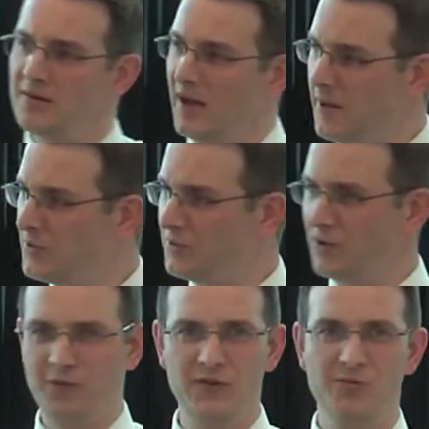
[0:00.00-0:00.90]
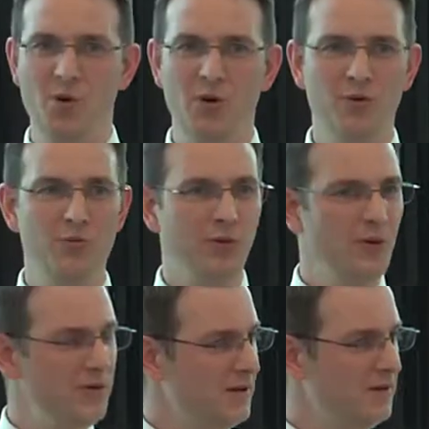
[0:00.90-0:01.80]
of time it took for small group
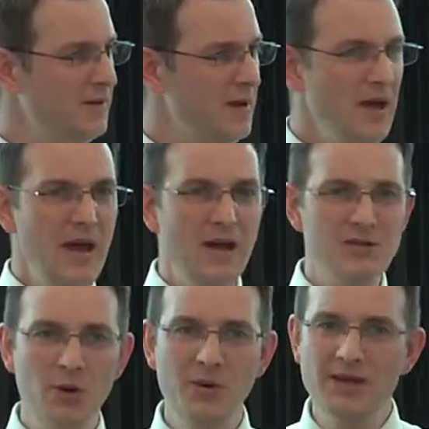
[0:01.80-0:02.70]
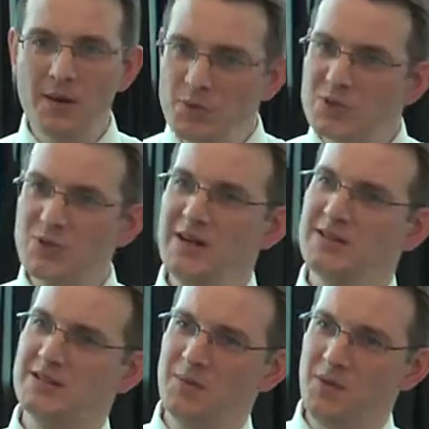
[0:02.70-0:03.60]
learning. And so we
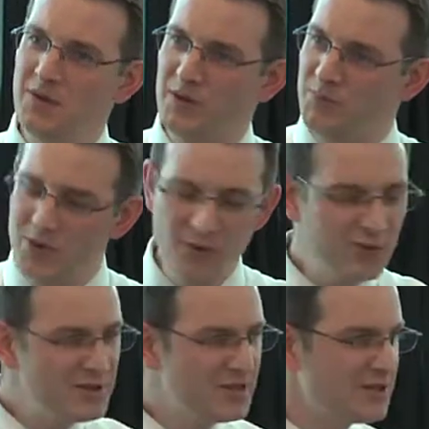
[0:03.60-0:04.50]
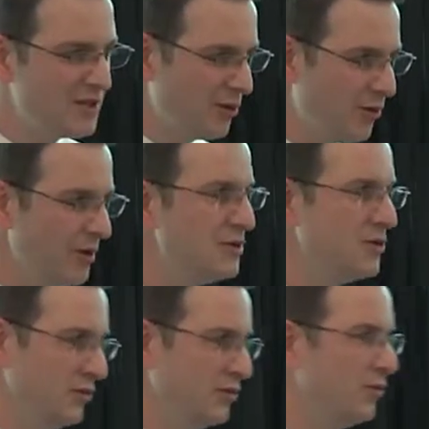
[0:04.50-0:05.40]
demonstrated some of the computer assisted learning
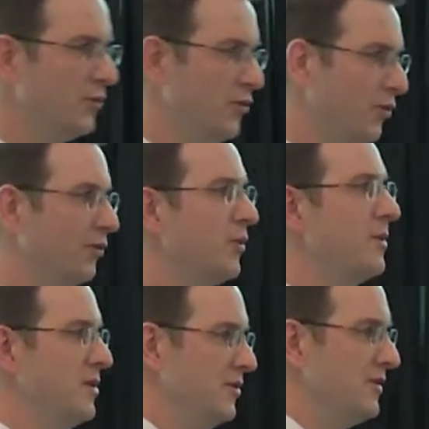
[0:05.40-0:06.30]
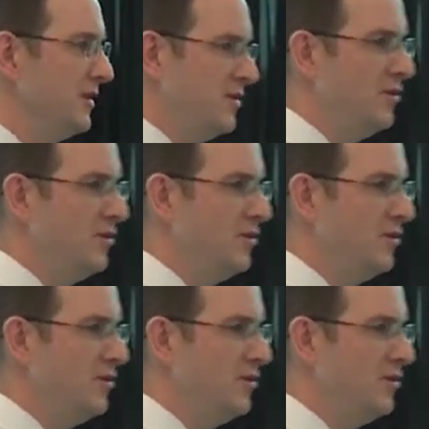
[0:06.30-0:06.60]
tools, tools we've been using at